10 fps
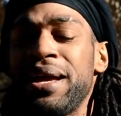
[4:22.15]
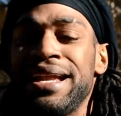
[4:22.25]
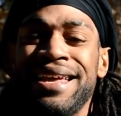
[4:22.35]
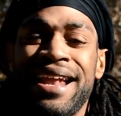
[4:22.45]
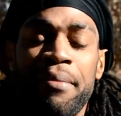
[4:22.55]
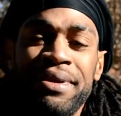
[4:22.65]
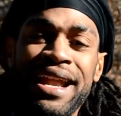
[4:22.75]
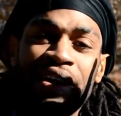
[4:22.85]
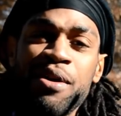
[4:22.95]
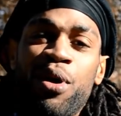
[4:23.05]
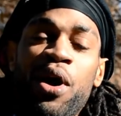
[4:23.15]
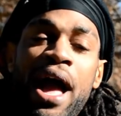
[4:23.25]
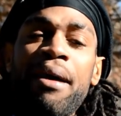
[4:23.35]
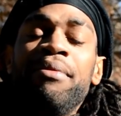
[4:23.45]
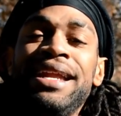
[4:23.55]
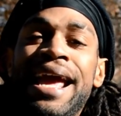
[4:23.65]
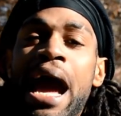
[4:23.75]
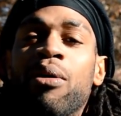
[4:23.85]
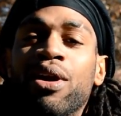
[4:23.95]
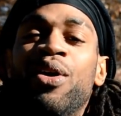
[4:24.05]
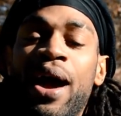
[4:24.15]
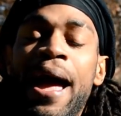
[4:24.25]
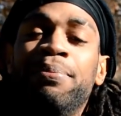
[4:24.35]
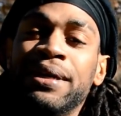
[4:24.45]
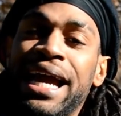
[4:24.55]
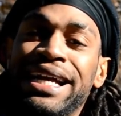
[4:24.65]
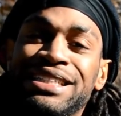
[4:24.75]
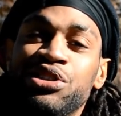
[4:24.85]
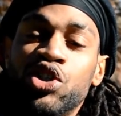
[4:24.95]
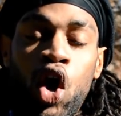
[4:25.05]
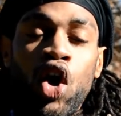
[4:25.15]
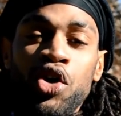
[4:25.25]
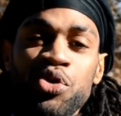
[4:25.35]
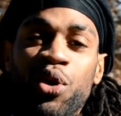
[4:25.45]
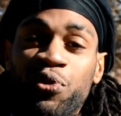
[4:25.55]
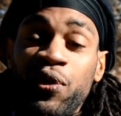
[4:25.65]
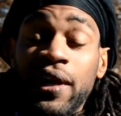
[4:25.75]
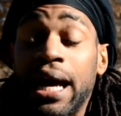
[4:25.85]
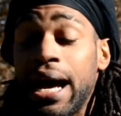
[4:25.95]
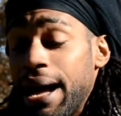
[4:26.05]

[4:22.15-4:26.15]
And then, I mean, come on, how many hour long applications are you gonna fill out?